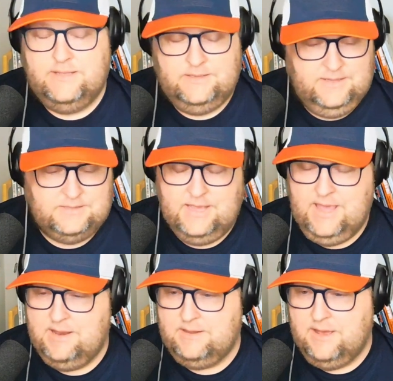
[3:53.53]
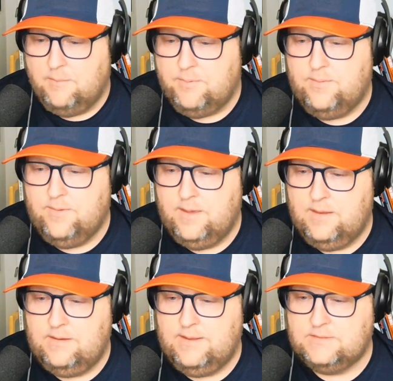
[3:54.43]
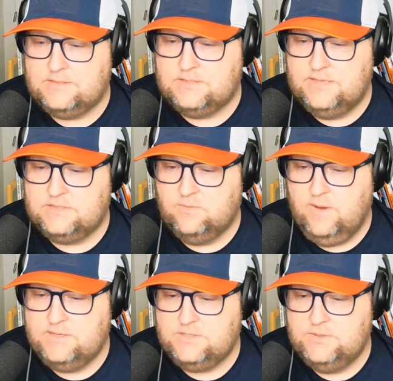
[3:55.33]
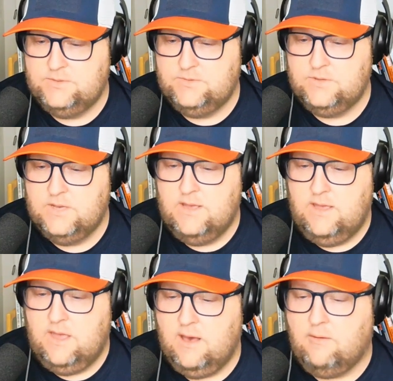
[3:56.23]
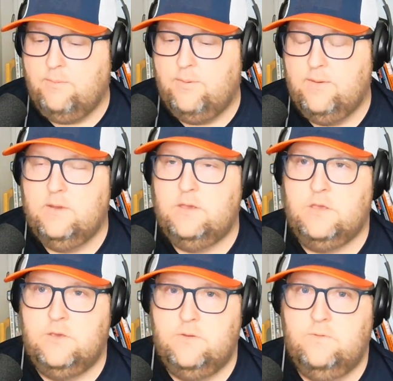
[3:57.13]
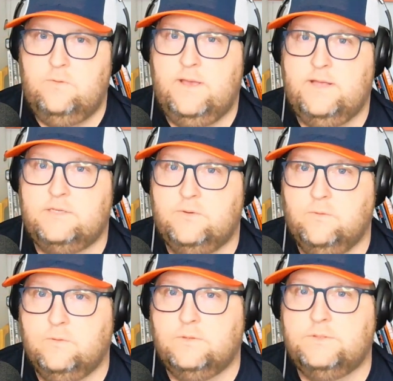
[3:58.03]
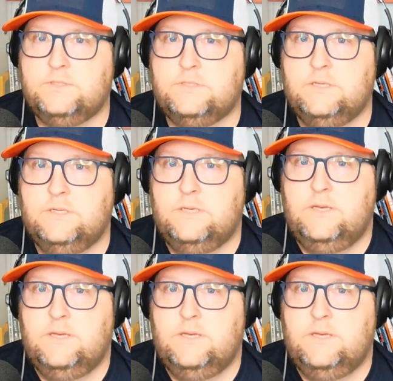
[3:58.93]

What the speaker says: It's a hand up, and it's a way to help you get tools